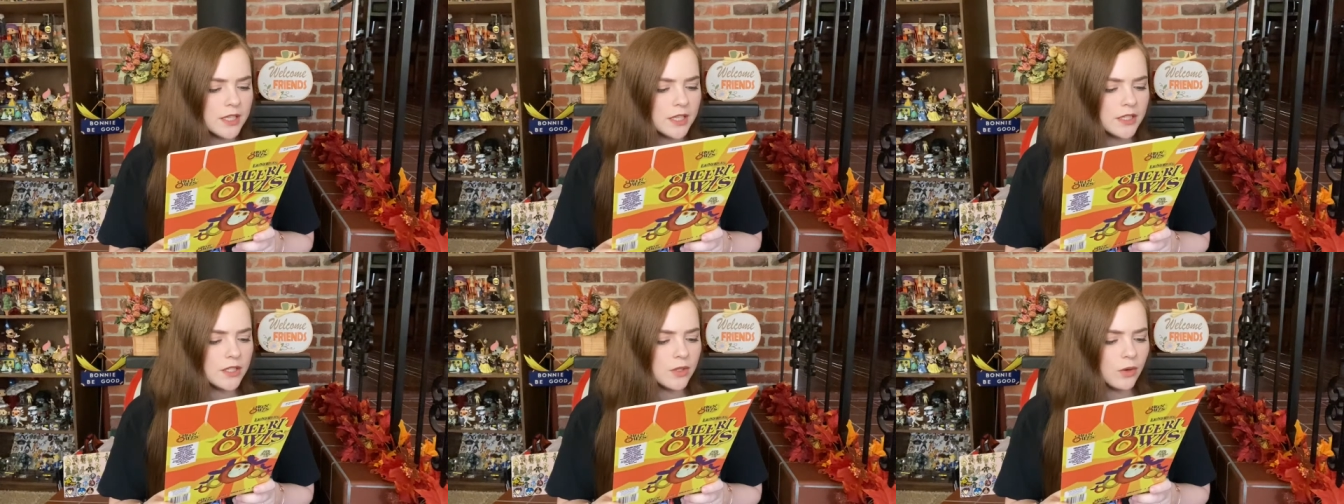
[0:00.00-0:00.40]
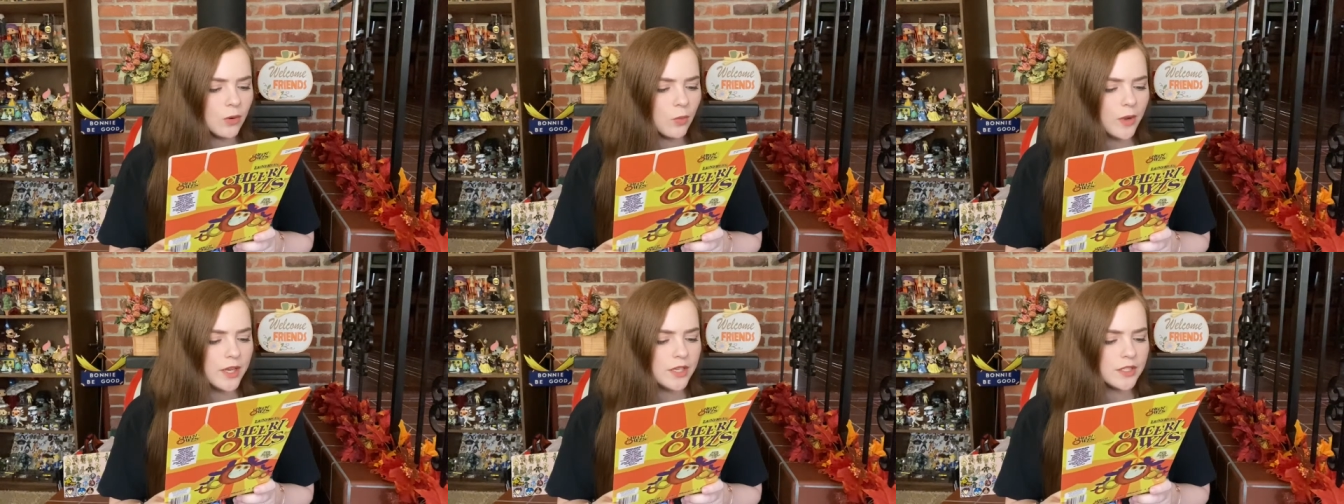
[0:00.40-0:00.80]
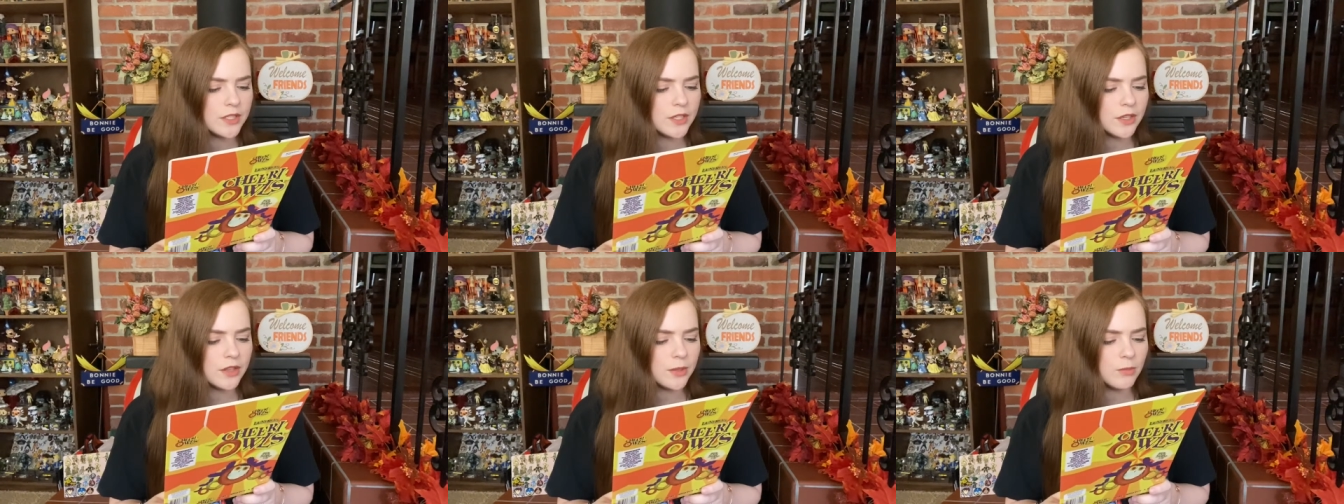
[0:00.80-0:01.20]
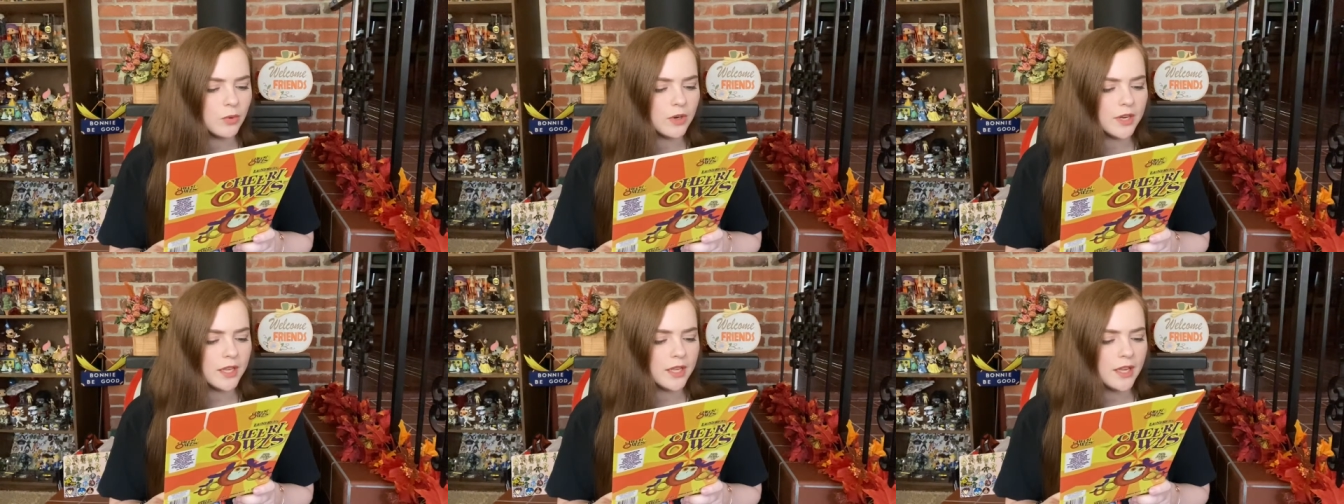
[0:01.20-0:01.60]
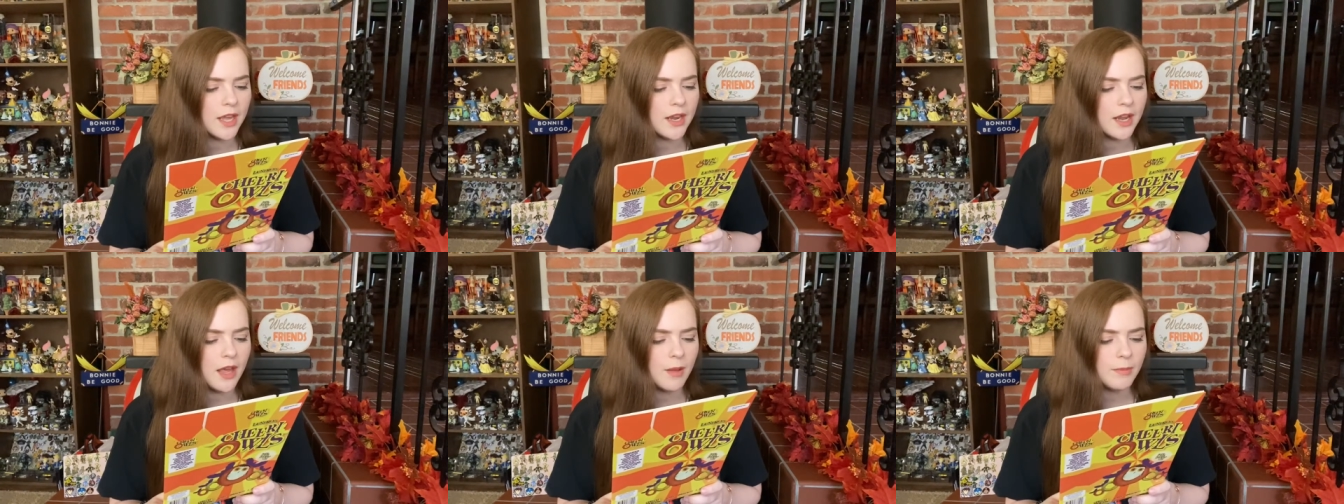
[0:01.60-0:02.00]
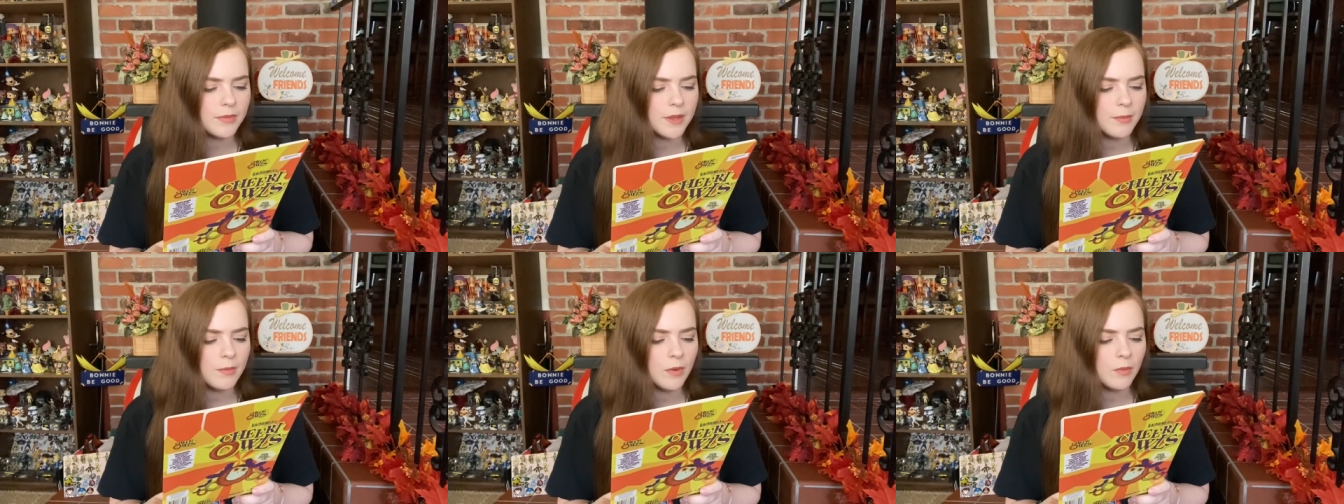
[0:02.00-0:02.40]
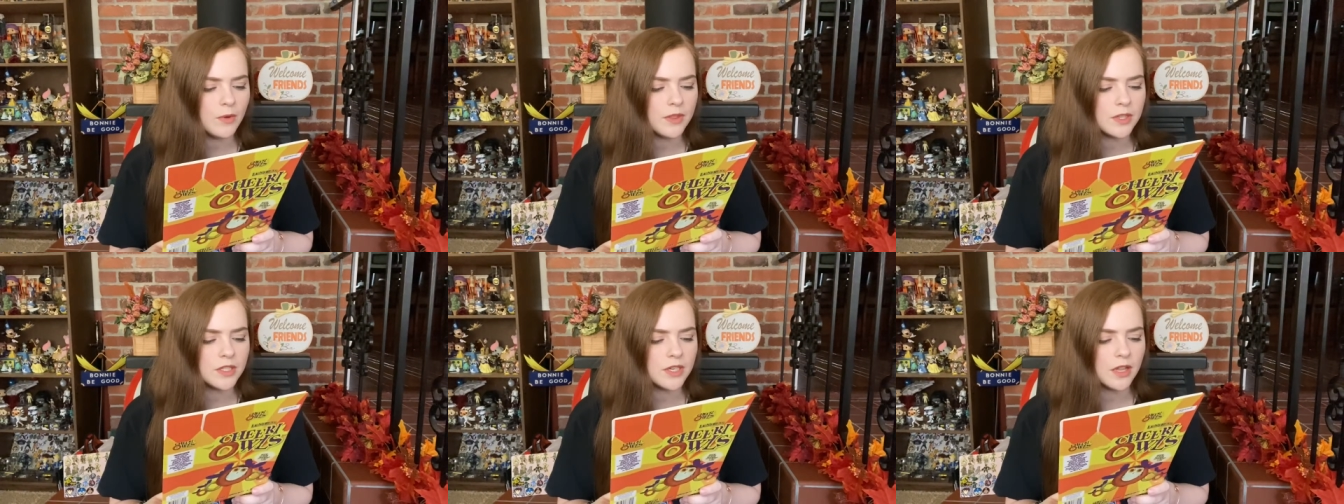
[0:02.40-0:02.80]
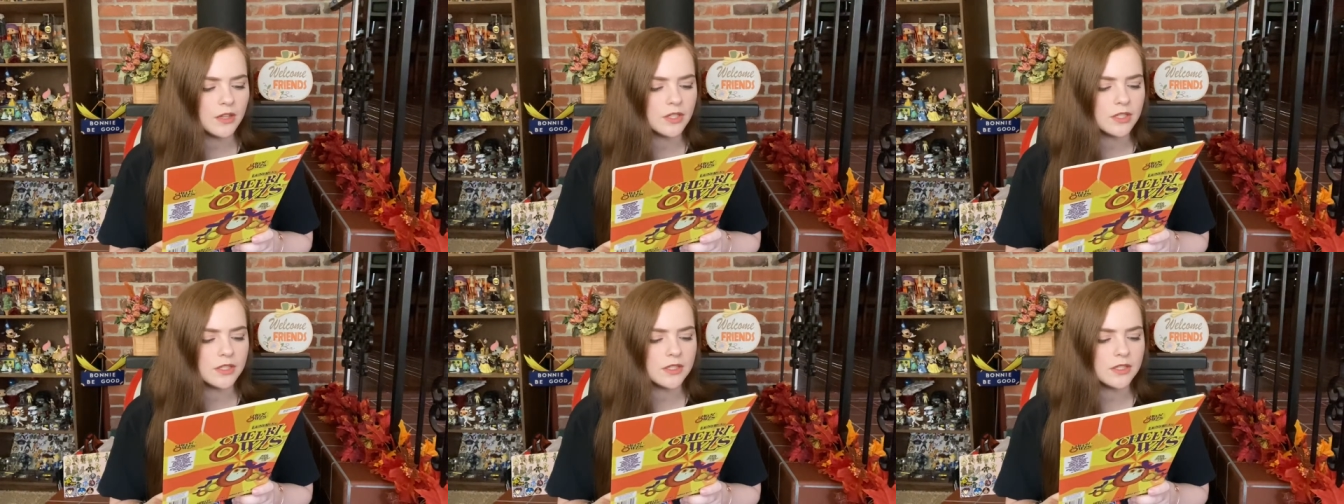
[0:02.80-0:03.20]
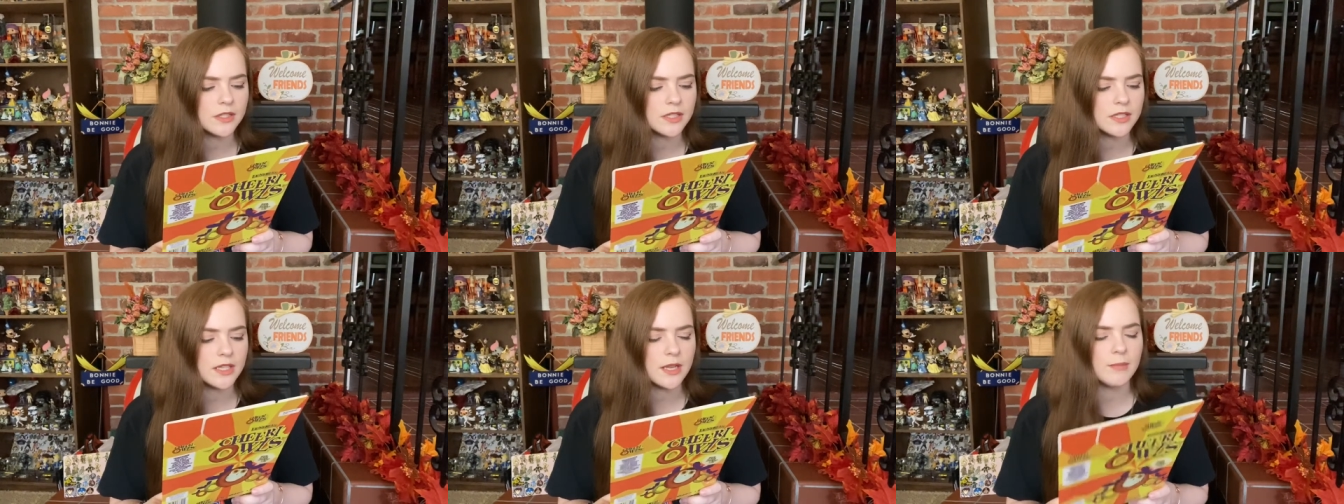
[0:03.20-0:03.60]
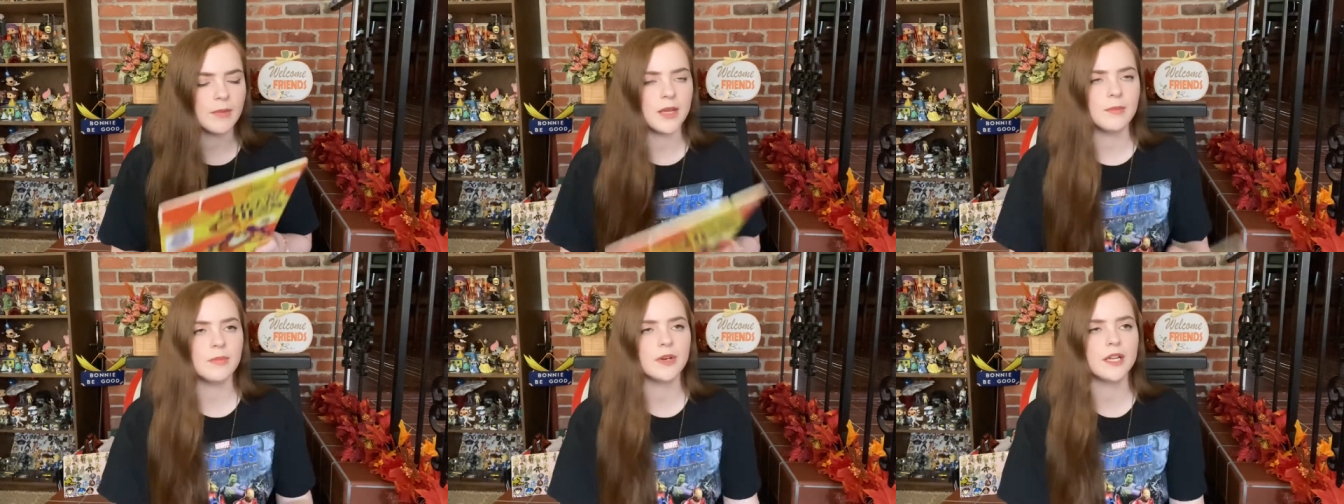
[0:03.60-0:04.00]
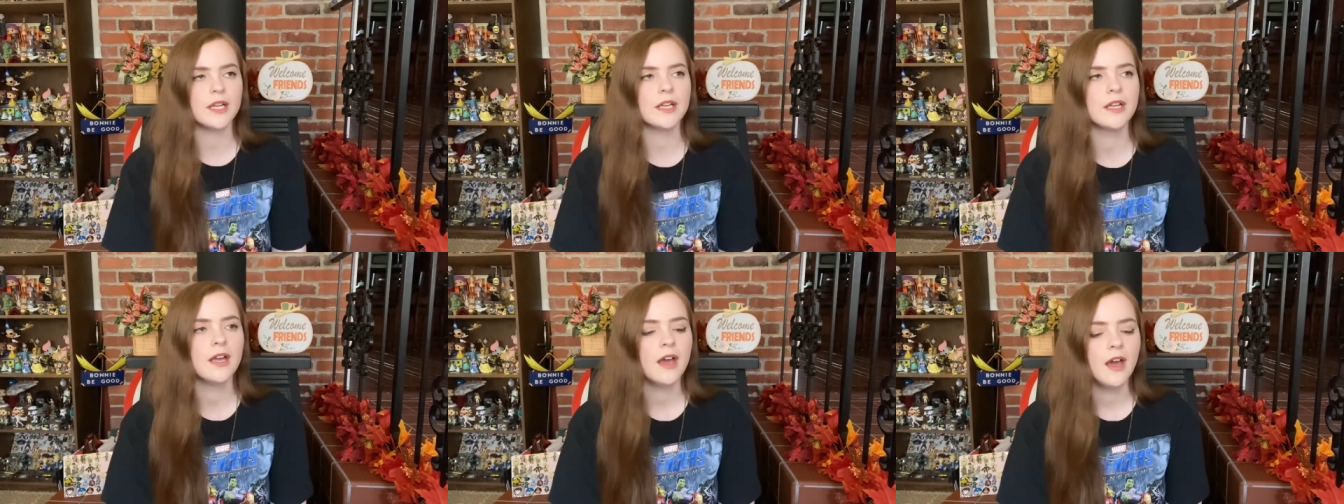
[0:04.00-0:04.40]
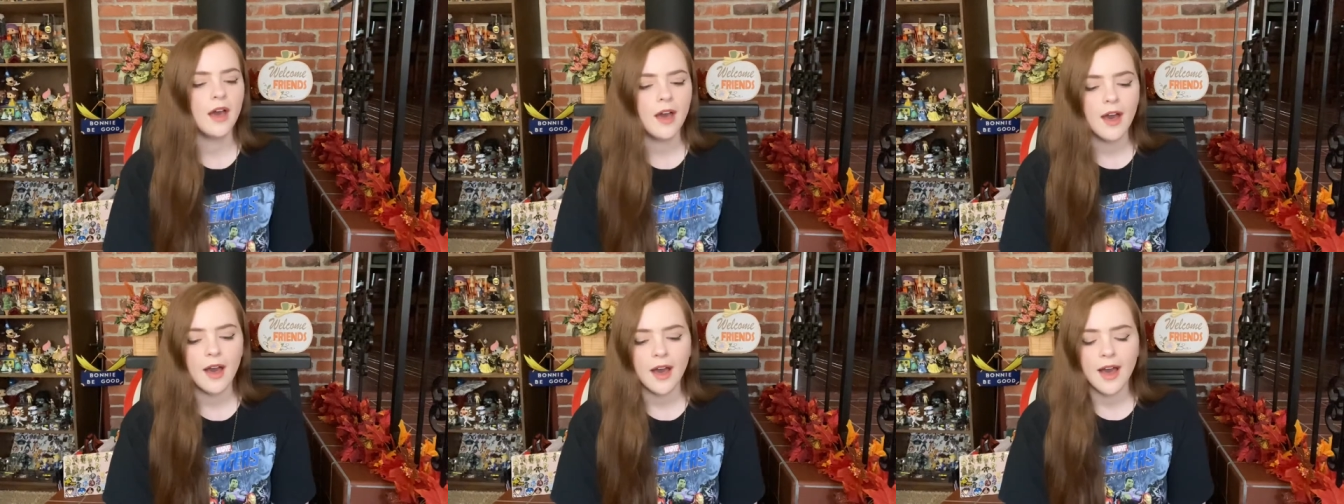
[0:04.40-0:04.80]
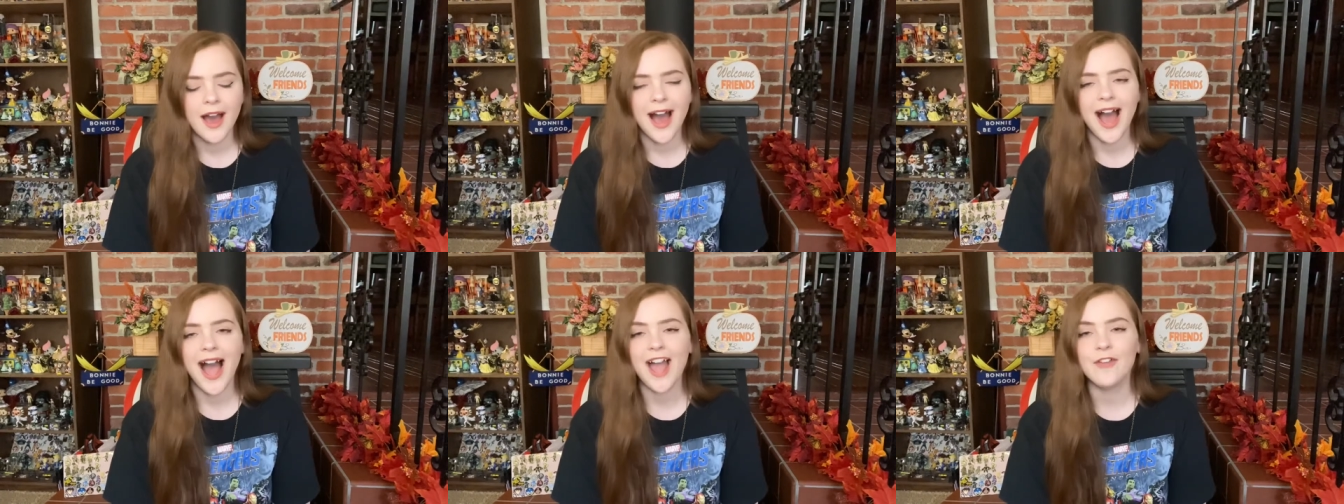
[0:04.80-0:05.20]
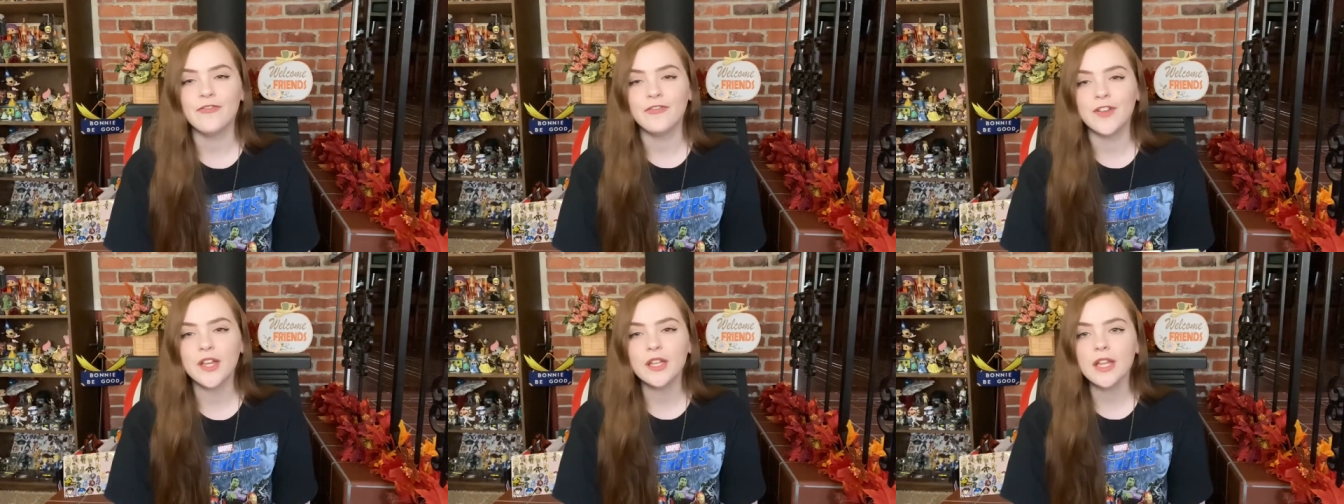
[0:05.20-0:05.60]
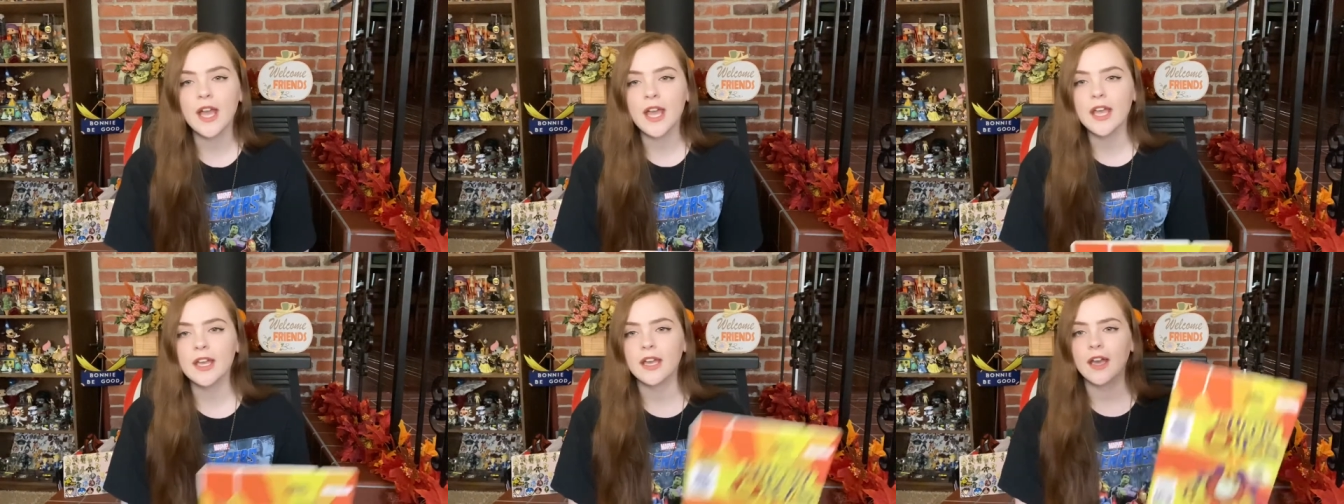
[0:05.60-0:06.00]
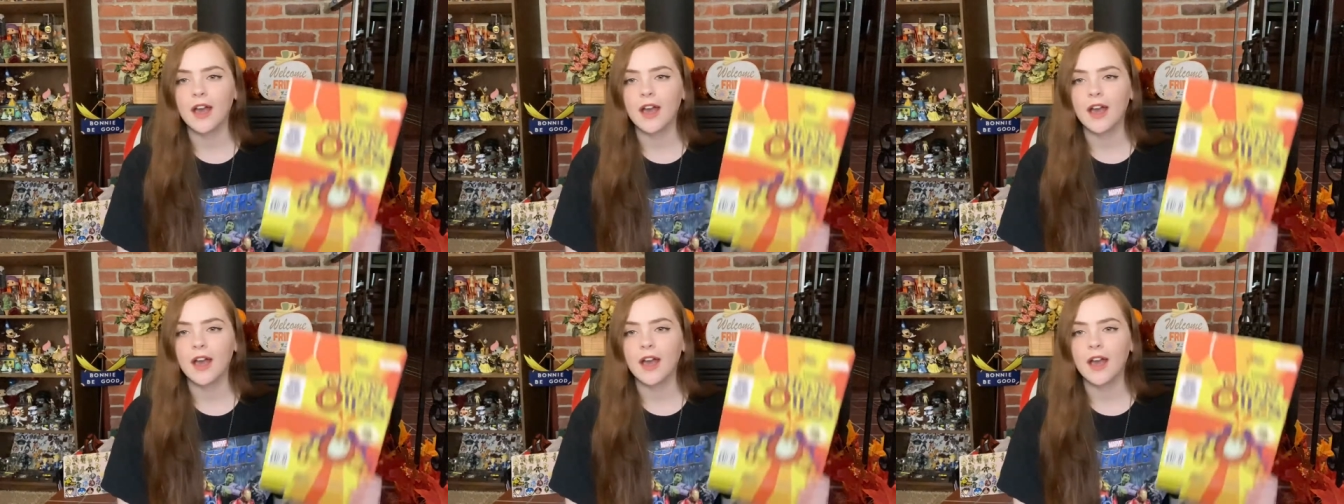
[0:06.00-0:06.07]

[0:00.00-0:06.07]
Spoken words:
is your way to start the morning and help them with the challenges the day might bring. I feel like